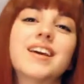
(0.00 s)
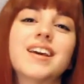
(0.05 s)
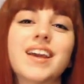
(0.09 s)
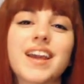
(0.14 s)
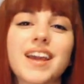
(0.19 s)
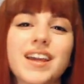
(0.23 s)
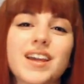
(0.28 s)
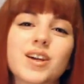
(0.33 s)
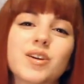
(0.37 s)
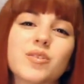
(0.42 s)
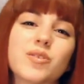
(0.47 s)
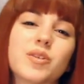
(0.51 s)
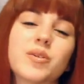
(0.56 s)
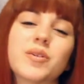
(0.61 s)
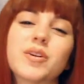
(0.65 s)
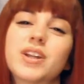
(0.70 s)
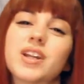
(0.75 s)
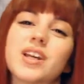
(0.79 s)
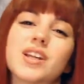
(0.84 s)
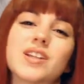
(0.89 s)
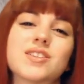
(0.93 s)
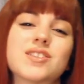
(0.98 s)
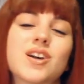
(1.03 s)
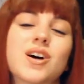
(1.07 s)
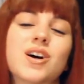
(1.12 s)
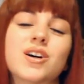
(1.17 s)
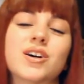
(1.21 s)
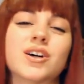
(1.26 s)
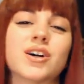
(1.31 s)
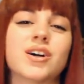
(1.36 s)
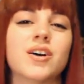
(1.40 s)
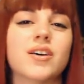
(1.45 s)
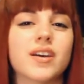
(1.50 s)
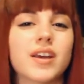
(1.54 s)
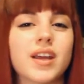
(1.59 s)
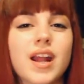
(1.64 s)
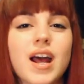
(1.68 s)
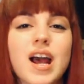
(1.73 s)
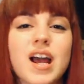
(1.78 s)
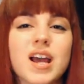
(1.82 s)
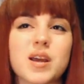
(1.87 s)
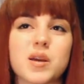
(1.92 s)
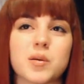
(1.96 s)
Hey everyone, it's Sangha, and
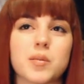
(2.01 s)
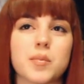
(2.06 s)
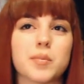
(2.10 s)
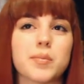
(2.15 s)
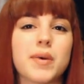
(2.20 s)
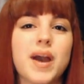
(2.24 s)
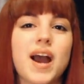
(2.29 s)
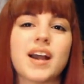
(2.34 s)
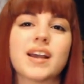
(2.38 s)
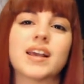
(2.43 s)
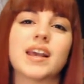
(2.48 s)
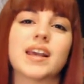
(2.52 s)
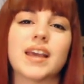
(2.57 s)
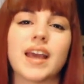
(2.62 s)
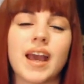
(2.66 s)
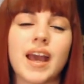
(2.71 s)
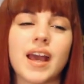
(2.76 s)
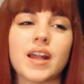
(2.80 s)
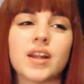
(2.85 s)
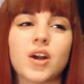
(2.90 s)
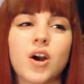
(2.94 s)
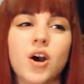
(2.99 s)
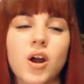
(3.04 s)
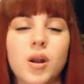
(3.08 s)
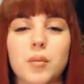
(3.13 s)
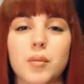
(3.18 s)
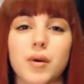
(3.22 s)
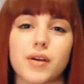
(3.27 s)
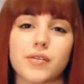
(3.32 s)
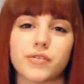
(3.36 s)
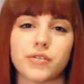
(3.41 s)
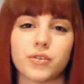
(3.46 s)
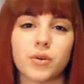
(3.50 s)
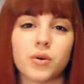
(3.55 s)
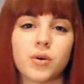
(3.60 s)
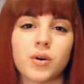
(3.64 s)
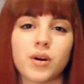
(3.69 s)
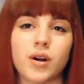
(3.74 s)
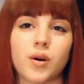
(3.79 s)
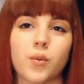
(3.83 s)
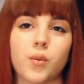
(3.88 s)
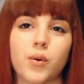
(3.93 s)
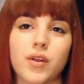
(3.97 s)
I am back again on my
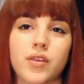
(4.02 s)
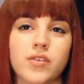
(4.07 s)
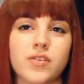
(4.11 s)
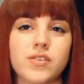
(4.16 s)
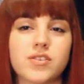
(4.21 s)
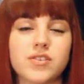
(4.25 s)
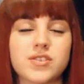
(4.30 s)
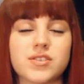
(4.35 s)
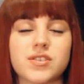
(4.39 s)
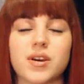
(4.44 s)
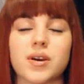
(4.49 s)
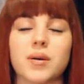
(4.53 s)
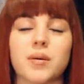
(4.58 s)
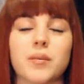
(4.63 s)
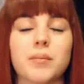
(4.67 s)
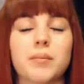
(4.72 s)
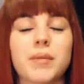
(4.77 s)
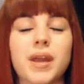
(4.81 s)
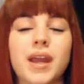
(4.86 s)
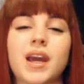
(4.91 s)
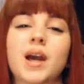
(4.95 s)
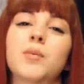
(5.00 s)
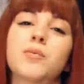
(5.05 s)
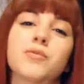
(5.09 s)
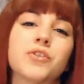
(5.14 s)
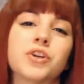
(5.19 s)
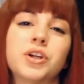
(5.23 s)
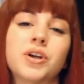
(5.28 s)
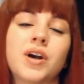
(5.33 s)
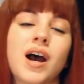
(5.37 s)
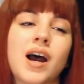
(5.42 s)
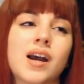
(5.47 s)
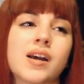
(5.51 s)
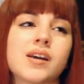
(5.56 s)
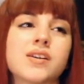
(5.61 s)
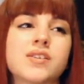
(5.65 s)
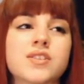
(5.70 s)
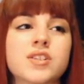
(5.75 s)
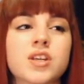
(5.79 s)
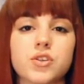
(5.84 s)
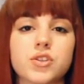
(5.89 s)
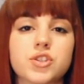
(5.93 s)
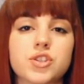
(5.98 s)
floor with some makeup for you guys.
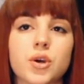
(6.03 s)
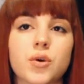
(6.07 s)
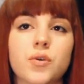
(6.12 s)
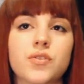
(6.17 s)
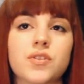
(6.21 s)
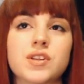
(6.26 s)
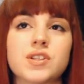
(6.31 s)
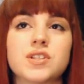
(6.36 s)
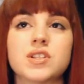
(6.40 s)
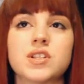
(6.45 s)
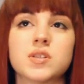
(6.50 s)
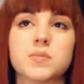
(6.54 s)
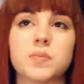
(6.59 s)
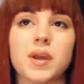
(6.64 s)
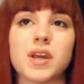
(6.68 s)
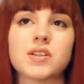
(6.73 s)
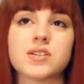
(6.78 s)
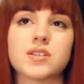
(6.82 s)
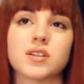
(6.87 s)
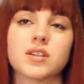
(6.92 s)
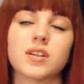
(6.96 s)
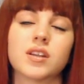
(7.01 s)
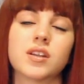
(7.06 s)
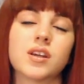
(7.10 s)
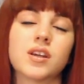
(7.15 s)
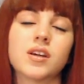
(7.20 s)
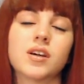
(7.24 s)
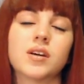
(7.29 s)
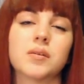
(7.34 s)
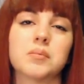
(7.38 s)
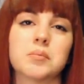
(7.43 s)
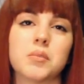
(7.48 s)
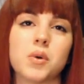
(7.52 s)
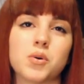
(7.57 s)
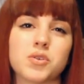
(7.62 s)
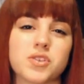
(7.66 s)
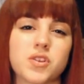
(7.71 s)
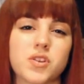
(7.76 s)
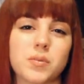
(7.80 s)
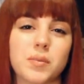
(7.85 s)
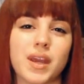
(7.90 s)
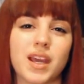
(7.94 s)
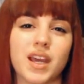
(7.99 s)
So this is basically most of
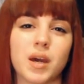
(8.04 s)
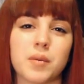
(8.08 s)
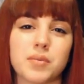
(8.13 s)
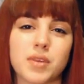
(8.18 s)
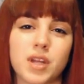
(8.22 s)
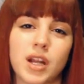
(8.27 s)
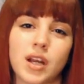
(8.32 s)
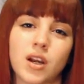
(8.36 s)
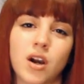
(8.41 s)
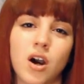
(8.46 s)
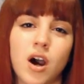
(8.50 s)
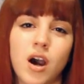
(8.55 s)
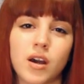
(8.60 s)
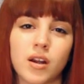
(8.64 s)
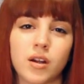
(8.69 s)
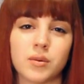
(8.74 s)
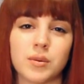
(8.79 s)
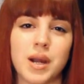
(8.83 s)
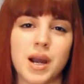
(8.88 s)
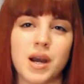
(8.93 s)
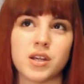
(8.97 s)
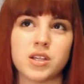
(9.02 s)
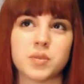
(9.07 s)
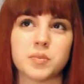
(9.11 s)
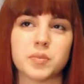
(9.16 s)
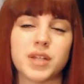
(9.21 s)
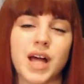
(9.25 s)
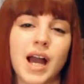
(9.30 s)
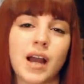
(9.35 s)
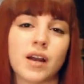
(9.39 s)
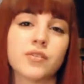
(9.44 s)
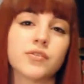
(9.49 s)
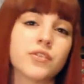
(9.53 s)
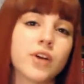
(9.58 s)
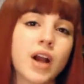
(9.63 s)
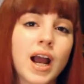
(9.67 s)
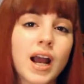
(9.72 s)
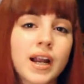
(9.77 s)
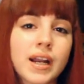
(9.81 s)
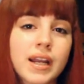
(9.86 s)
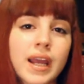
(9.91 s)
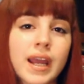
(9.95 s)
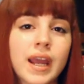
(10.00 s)
the makeup that I got around Black
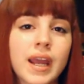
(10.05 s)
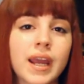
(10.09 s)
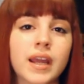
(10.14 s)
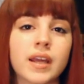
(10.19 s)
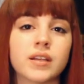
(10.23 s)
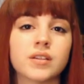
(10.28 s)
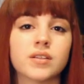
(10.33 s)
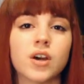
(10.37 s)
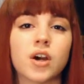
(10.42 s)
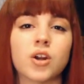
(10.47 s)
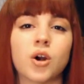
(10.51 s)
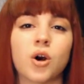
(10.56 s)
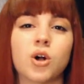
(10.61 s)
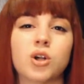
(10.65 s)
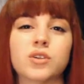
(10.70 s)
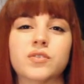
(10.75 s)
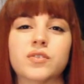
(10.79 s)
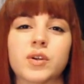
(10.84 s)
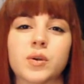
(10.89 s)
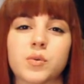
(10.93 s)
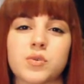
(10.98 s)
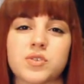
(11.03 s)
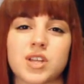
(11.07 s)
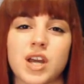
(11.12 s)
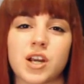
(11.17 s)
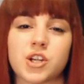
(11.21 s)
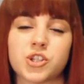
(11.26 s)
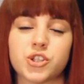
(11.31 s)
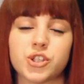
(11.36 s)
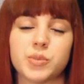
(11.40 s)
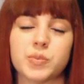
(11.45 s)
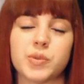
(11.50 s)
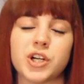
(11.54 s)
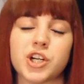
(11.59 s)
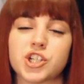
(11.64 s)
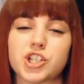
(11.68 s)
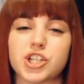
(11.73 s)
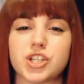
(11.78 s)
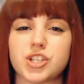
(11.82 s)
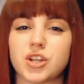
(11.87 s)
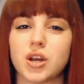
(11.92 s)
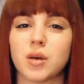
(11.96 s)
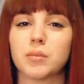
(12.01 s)
Friday. Not all of it was actually
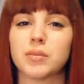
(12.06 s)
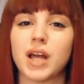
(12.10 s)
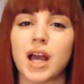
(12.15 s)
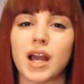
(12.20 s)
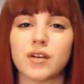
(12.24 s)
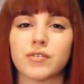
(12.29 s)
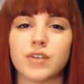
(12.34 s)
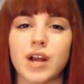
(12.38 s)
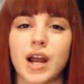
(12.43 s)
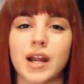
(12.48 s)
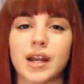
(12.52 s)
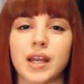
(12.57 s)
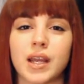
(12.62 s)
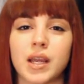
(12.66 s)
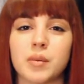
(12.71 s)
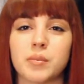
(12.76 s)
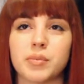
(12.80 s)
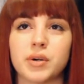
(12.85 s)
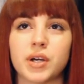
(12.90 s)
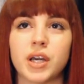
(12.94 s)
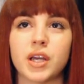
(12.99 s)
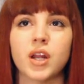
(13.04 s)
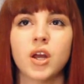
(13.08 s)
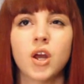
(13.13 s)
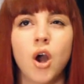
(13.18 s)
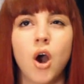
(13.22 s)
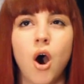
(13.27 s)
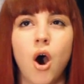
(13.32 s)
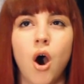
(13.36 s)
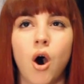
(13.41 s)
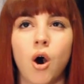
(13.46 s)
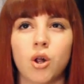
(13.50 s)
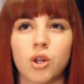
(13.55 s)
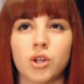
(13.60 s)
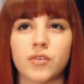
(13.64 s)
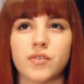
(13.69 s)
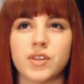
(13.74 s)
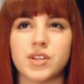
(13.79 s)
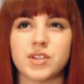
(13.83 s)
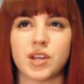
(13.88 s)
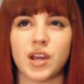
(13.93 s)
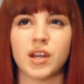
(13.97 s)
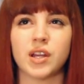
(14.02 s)
purchased on Black Friday, but all of
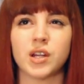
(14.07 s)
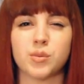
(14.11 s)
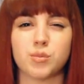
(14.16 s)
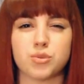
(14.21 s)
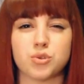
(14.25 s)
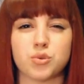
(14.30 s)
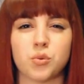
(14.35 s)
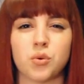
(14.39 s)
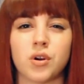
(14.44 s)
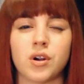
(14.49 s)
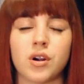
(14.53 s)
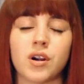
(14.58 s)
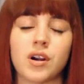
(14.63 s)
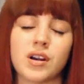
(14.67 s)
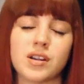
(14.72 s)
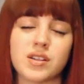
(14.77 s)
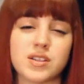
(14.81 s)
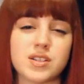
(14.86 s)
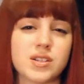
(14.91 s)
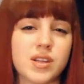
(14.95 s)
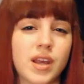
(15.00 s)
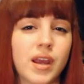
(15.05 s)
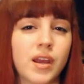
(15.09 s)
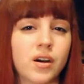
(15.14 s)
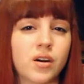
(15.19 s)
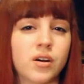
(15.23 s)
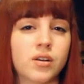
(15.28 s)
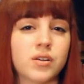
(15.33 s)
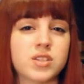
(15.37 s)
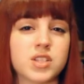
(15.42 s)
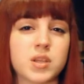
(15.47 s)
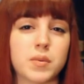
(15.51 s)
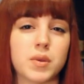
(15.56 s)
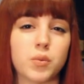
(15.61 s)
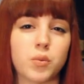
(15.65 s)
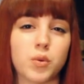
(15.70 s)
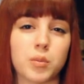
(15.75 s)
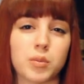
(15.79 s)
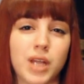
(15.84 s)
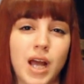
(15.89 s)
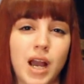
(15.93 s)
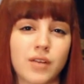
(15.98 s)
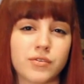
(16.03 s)
these items were on sale. Some of them were
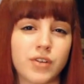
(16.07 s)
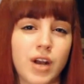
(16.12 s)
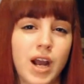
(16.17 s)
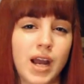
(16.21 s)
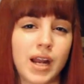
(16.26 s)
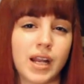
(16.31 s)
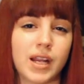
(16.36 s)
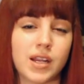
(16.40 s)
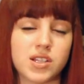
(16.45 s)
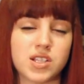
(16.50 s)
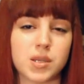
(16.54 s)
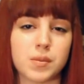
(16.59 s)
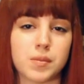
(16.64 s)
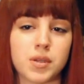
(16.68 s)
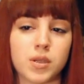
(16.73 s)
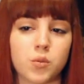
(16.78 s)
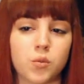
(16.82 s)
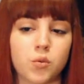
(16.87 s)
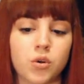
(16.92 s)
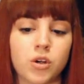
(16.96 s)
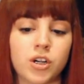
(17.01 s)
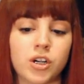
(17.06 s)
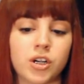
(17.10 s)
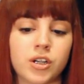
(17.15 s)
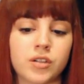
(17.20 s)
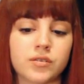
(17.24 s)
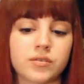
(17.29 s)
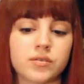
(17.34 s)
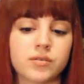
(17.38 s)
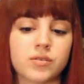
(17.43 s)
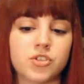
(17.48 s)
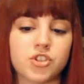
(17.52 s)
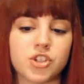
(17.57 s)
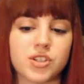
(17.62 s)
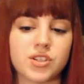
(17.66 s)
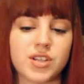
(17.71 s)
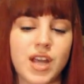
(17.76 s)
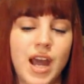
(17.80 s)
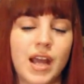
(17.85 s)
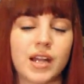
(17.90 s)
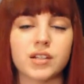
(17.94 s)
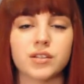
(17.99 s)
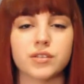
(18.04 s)
Black Friday and some of them were just
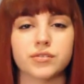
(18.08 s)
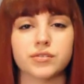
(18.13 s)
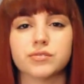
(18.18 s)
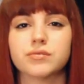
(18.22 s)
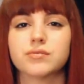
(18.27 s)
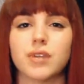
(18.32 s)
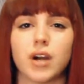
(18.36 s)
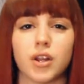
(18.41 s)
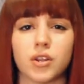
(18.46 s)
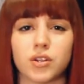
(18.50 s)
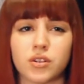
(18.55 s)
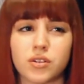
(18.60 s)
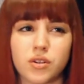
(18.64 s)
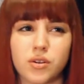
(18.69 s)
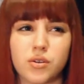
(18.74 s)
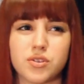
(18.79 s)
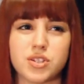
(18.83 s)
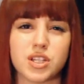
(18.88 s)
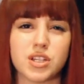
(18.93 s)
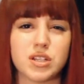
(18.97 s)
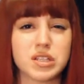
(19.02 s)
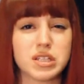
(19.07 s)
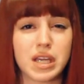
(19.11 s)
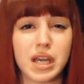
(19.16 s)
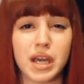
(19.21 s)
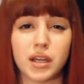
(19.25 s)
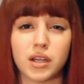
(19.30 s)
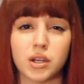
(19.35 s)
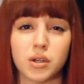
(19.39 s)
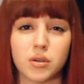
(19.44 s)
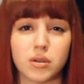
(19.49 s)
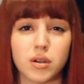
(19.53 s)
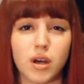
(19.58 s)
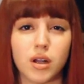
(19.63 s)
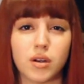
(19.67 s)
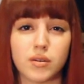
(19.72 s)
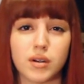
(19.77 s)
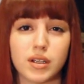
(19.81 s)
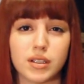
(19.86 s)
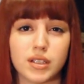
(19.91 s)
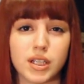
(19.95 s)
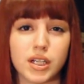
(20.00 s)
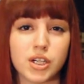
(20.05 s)
kind of other little sales I had going on
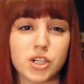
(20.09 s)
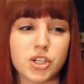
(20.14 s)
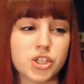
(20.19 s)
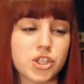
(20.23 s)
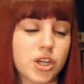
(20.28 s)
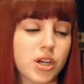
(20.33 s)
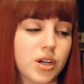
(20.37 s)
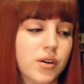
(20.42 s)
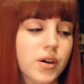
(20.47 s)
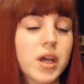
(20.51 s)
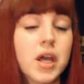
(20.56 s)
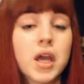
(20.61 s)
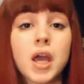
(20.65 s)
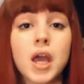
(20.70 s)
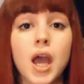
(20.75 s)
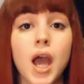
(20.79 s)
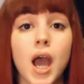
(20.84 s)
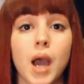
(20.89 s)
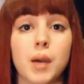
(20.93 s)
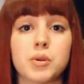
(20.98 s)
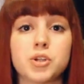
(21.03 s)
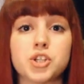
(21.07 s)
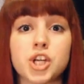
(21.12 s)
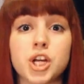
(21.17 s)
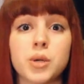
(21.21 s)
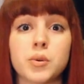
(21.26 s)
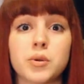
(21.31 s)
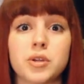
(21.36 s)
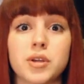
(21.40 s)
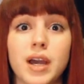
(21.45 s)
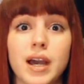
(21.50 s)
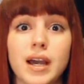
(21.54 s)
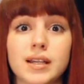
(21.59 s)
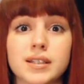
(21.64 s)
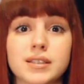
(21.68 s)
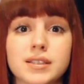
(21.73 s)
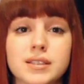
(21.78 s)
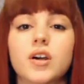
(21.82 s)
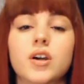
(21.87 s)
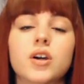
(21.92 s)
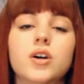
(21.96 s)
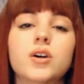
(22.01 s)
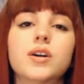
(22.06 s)
around there. So I'm gonna share it with you guys.
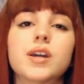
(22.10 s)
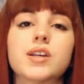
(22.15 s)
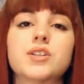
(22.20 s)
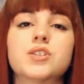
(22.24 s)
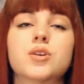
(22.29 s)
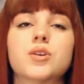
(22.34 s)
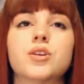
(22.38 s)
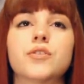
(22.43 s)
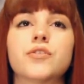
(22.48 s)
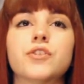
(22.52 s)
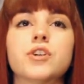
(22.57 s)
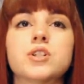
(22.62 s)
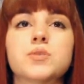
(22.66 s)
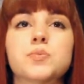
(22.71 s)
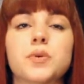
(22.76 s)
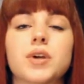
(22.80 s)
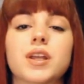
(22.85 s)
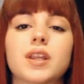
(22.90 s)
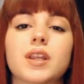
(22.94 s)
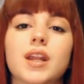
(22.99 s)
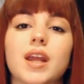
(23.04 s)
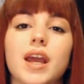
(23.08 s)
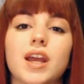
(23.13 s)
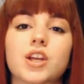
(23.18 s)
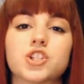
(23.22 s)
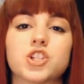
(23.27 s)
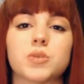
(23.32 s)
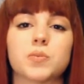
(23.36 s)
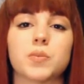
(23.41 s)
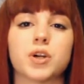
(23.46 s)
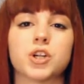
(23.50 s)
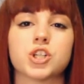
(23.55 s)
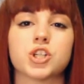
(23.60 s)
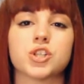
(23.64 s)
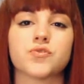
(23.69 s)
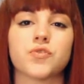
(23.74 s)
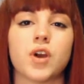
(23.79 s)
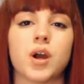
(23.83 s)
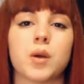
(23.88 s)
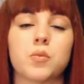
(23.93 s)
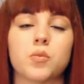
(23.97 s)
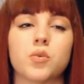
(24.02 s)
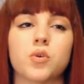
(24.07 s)
Okay, so the first brand that I actually purchased
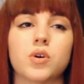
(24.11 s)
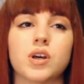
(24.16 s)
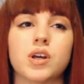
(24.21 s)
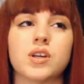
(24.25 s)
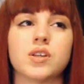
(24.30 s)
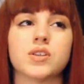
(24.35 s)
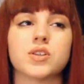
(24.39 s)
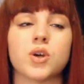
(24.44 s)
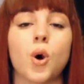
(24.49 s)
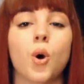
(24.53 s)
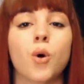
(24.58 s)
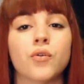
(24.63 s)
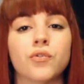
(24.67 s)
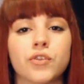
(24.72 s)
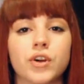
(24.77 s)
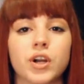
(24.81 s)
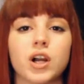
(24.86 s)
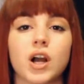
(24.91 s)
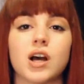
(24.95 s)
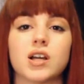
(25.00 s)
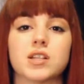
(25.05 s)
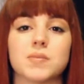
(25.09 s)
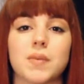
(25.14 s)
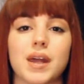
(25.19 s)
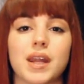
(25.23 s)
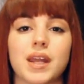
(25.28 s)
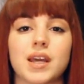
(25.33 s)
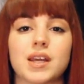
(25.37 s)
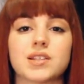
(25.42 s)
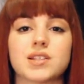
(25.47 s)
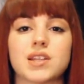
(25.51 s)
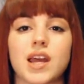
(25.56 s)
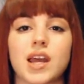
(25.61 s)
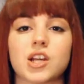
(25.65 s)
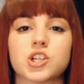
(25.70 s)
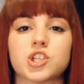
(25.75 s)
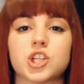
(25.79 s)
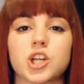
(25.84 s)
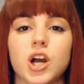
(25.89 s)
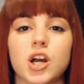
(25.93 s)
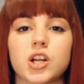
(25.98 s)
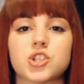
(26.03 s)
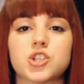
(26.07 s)
from was Ofra Cosmetics, and I
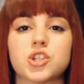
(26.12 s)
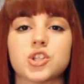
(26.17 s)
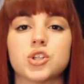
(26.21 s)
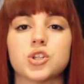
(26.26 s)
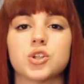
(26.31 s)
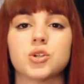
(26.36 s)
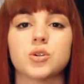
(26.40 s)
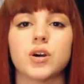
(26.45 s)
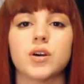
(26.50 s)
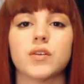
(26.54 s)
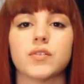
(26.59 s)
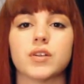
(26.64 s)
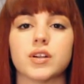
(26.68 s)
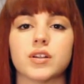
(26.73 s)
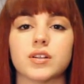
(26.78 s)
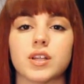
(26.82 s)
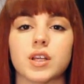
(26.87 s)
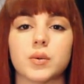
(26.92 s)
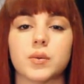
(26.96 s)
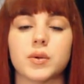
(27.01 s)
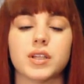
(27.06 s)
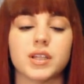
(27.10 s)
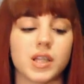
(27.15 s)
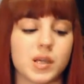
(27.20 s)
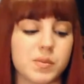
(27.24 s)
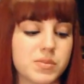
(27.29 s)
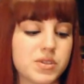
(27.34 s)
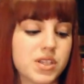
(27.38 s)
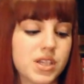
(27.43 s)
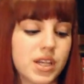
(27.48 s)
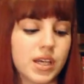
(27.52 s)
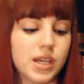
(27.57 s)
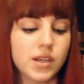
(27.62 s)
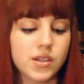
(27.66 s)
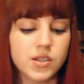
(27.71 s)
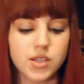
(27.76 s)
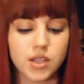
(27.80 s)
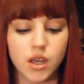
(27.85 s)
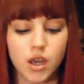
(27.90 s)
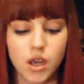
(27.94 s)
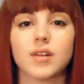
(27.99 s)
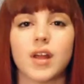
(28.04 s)
actually got two of their liquid lipsticks.